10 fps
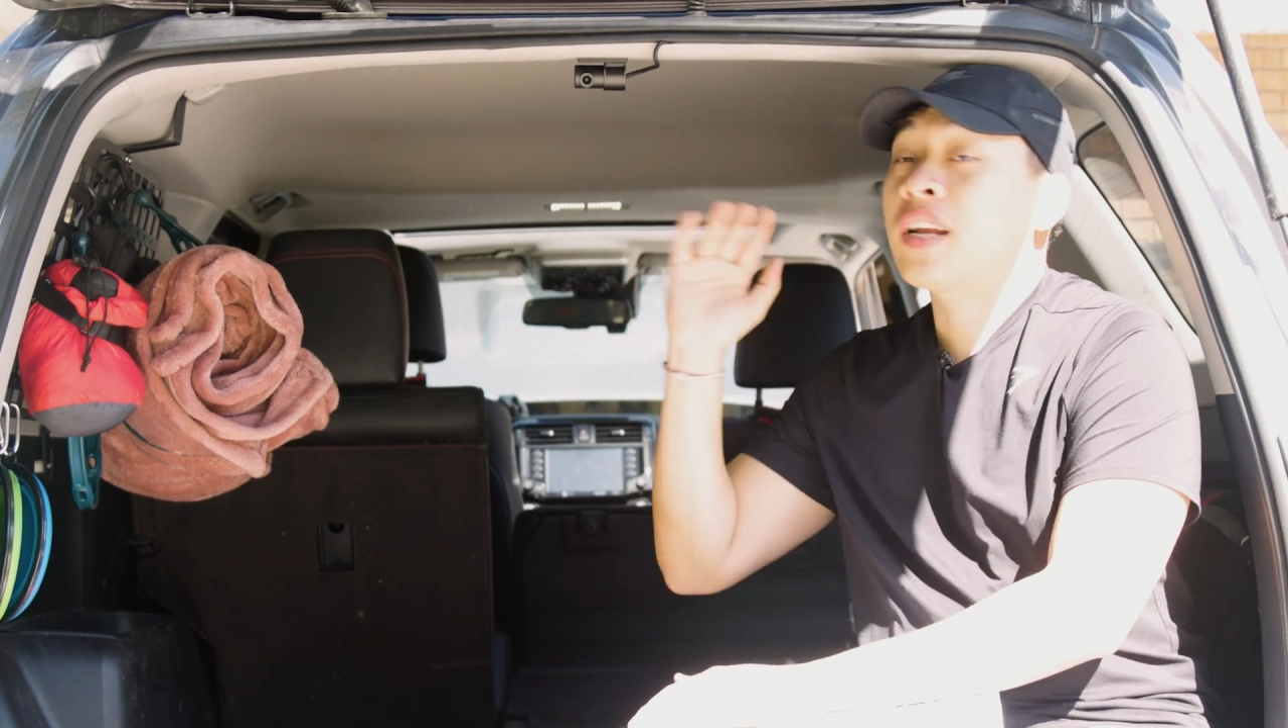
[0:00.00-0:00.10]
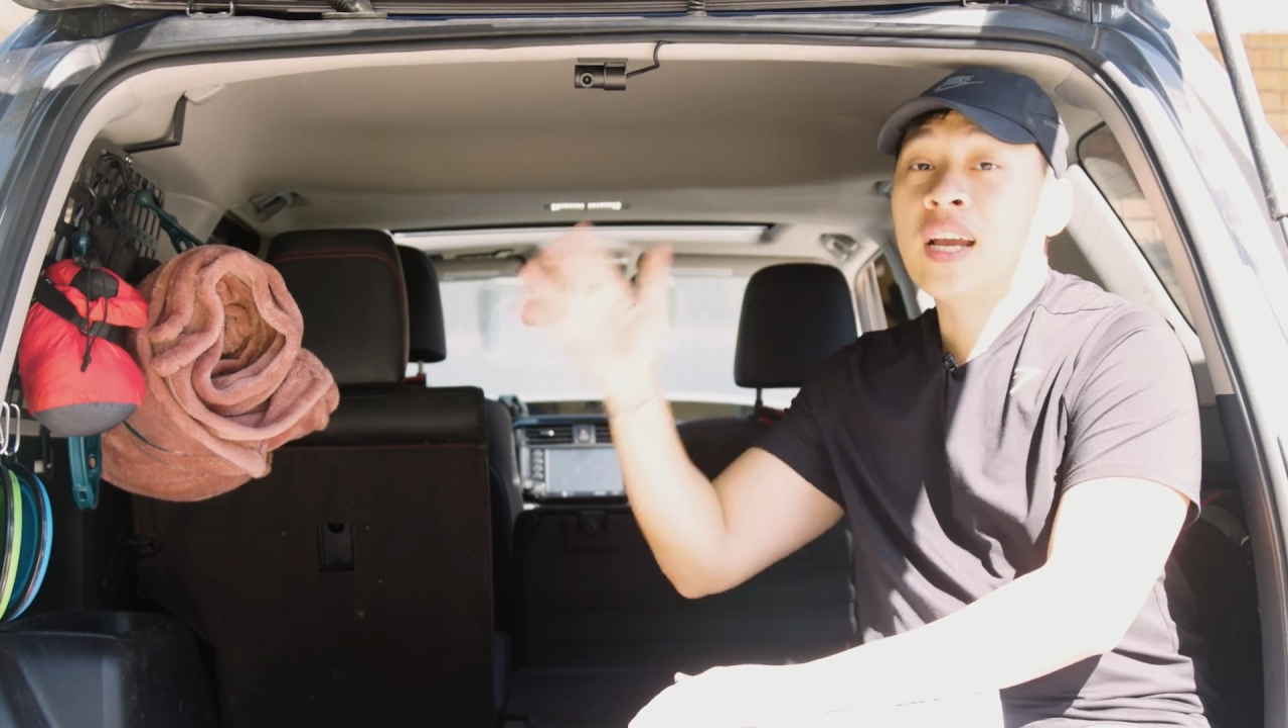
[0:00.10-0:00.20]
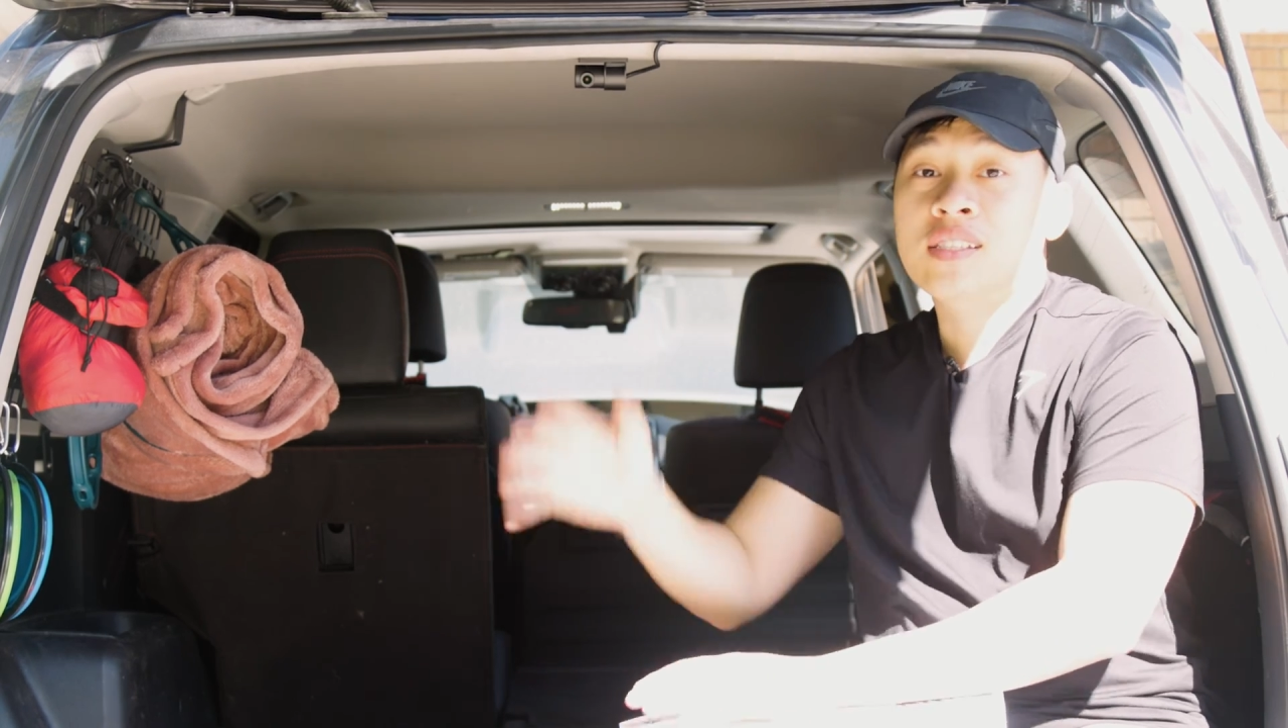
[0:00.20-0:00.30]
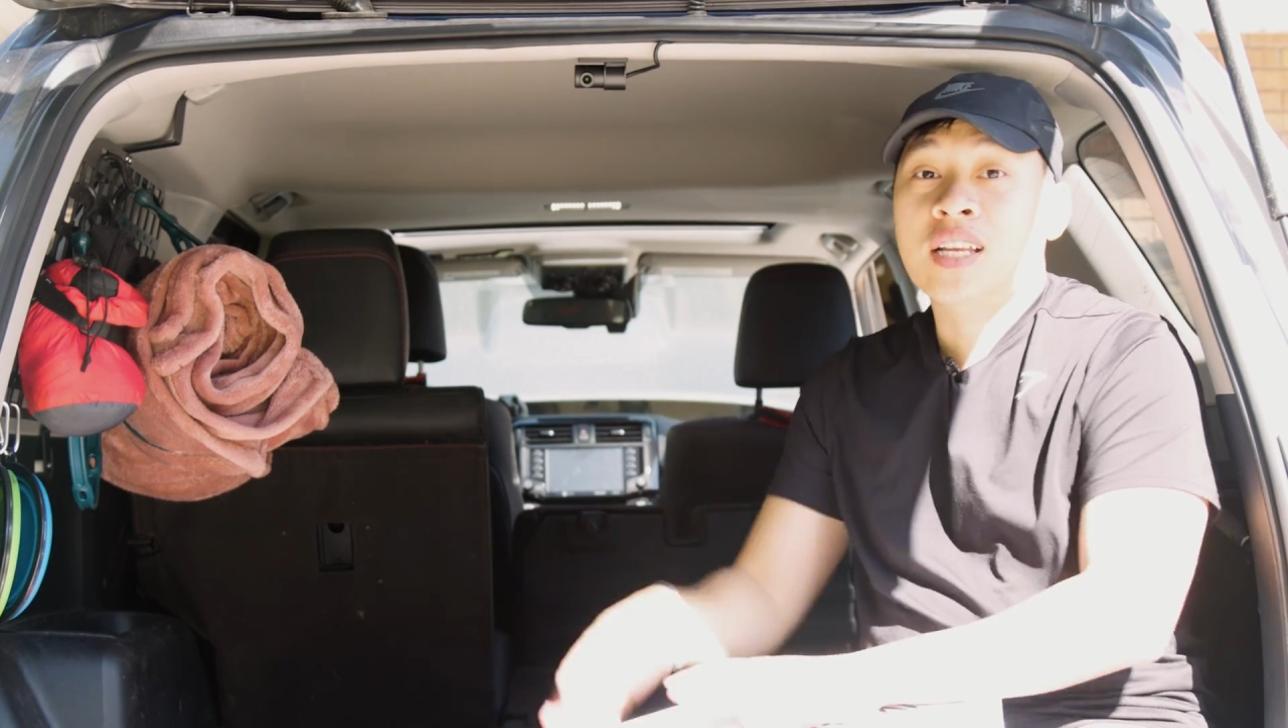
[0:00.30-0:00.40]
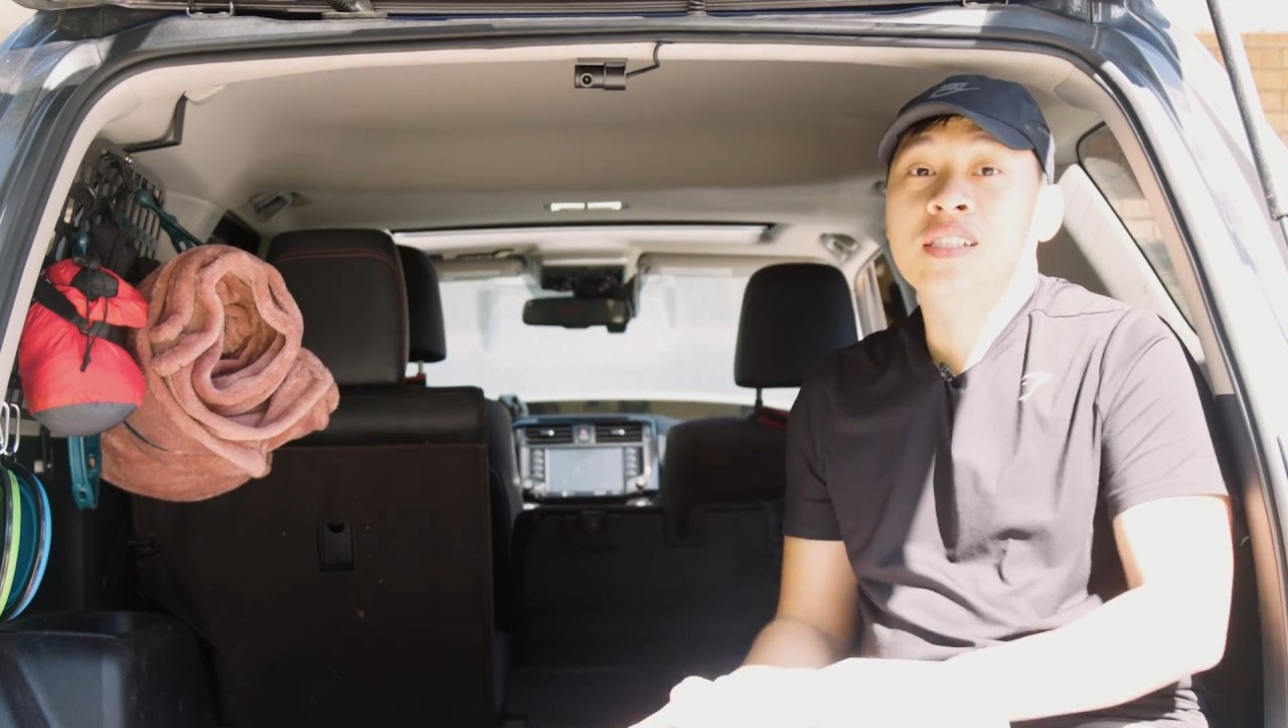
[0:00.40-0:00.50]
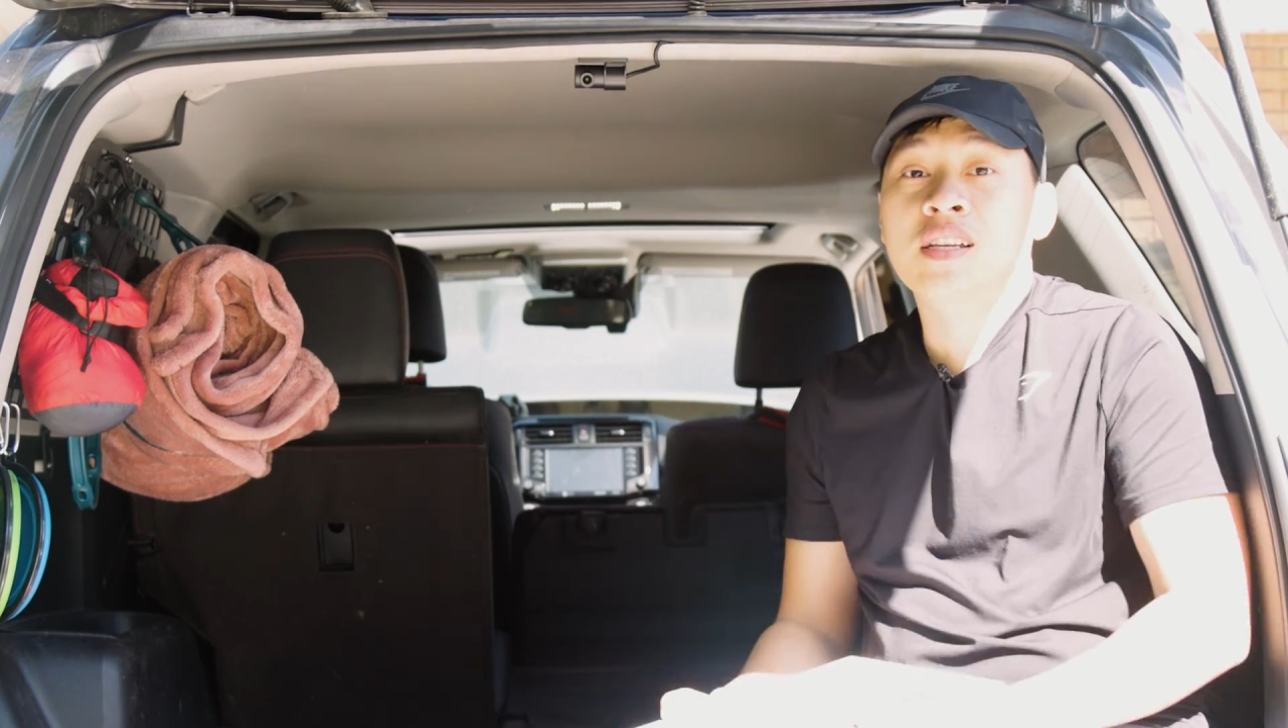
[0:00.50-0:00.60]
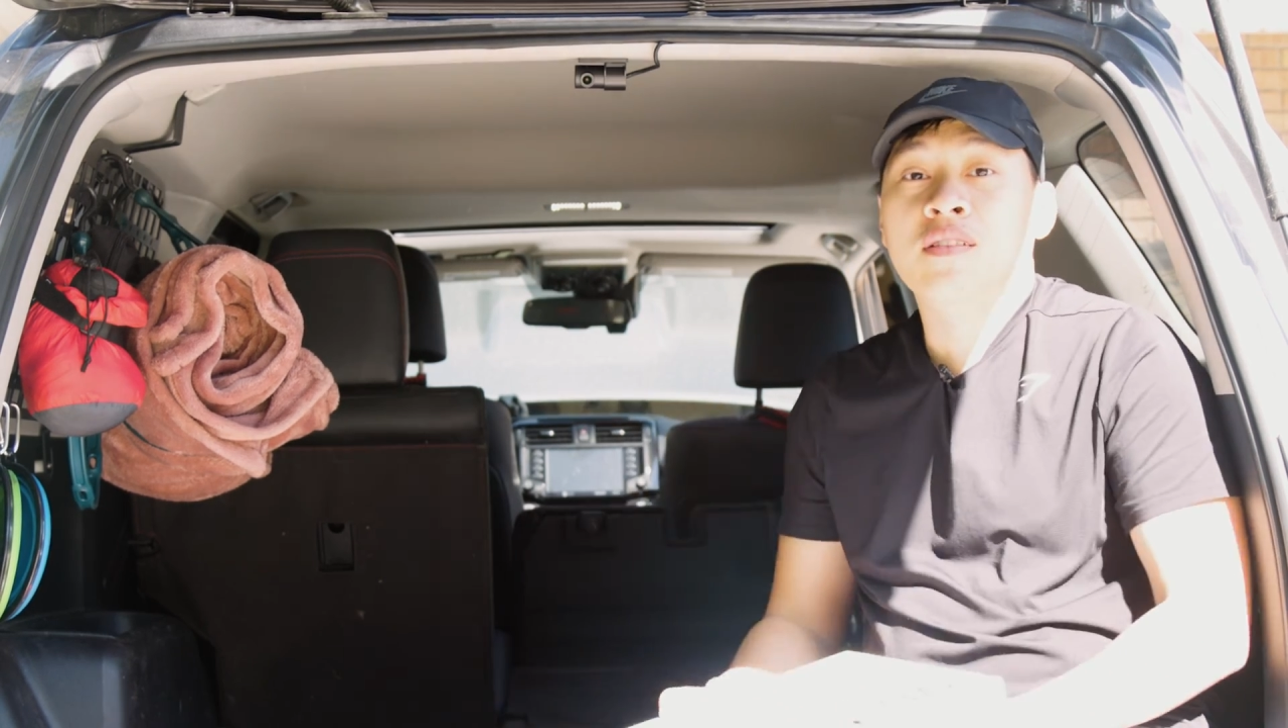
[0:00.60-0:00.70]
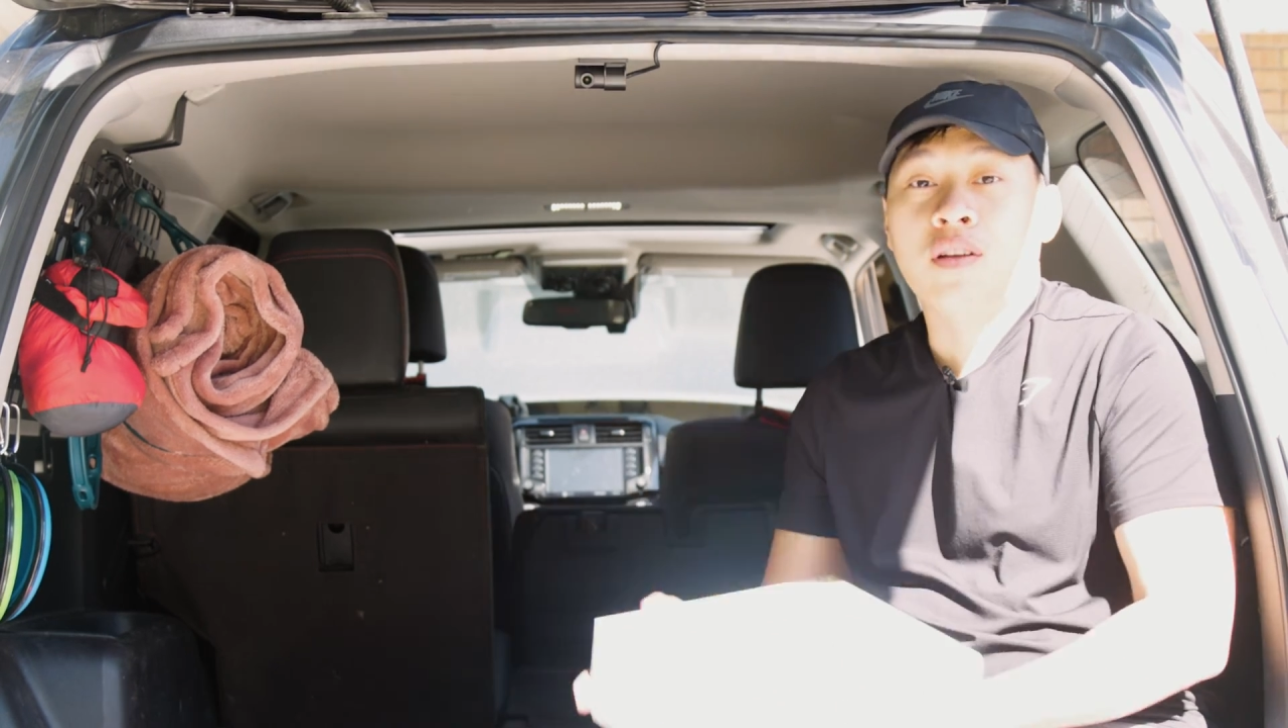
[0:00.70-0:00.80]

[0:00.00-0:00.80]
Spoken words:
guys, that's it.